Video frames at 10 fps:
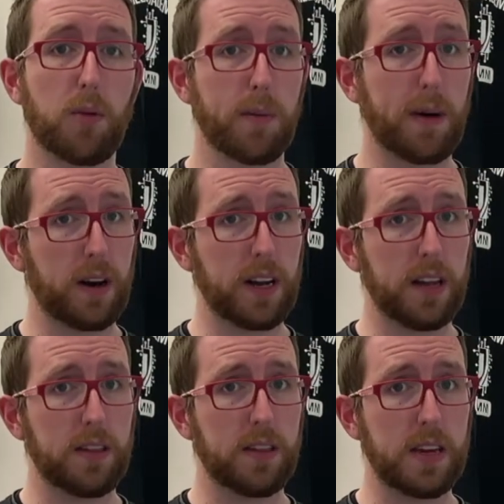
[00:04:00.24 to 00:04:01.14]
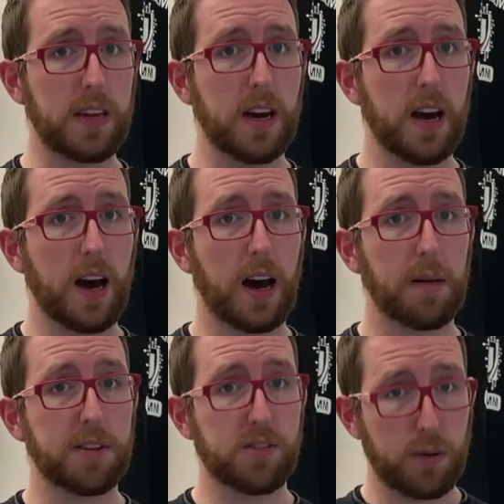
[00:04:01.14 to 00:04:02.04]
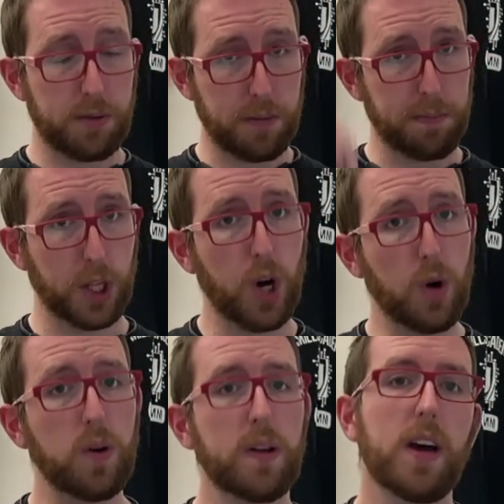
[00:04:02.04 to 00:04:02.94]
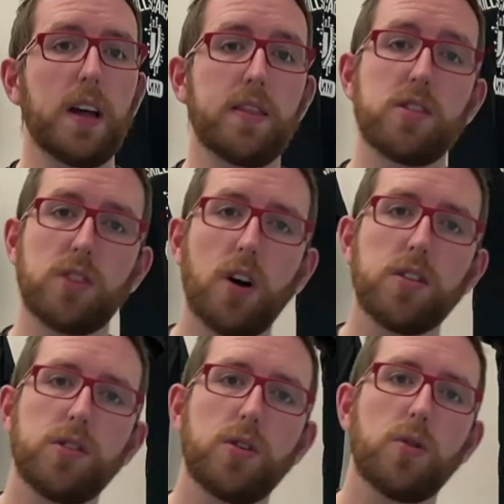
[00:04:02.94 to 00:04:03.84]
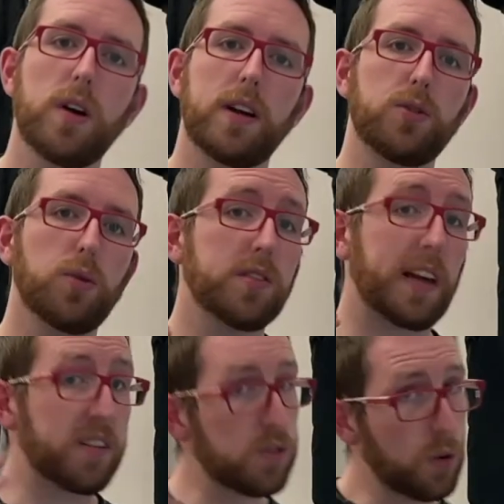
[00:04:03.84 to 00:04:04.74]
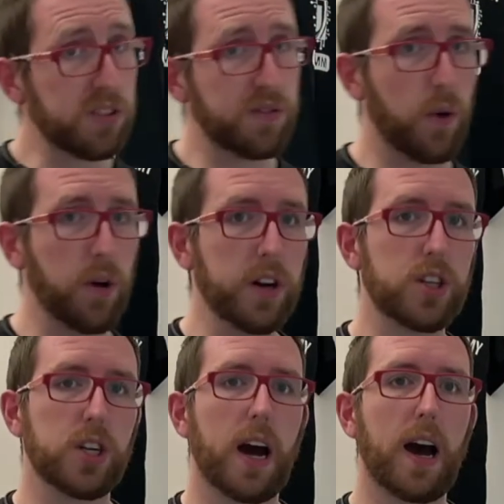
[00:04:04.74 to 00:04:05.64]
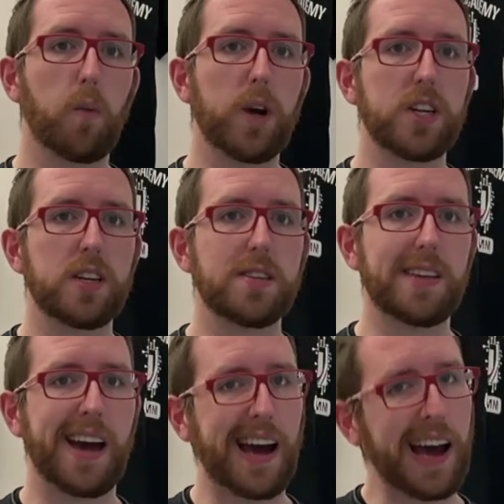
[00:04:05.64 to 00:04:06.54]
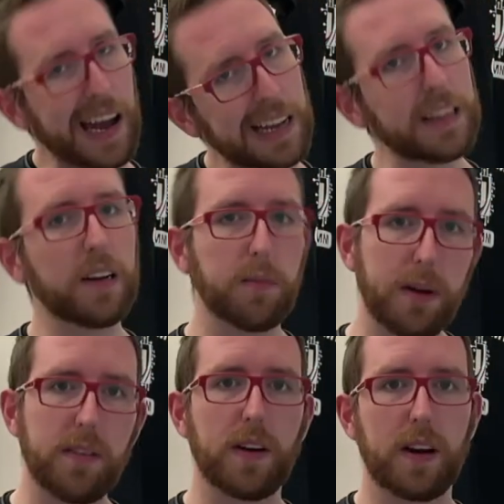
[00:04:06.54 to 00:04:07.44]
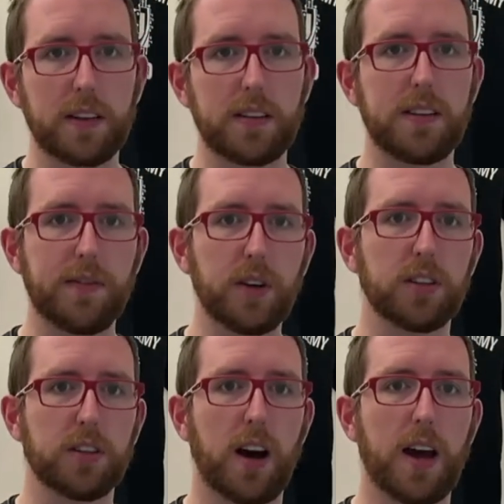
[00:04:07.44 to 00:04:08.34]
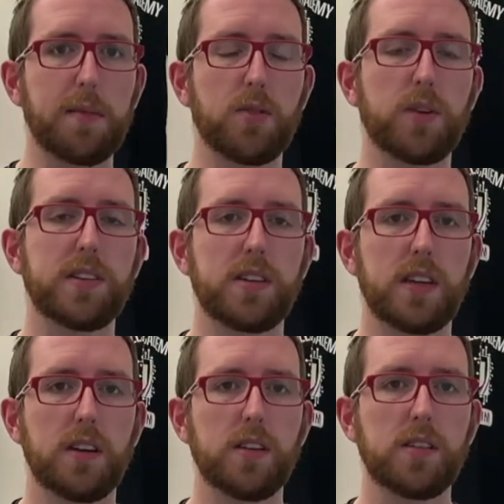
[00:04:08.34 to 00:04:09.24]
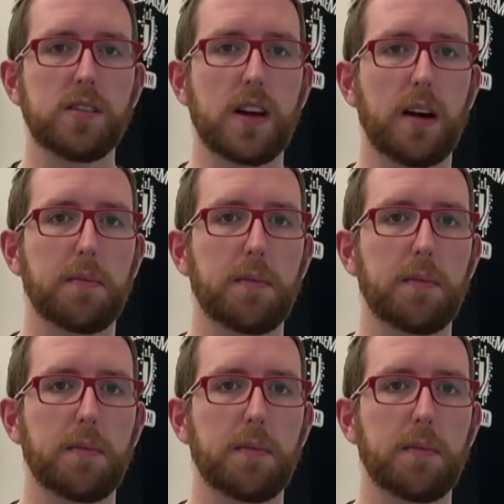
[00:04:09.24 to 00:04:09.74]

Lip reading: bit more about it in the description below. There's also tools like SourceForge, which has had a little bit of a difficult time in recent years,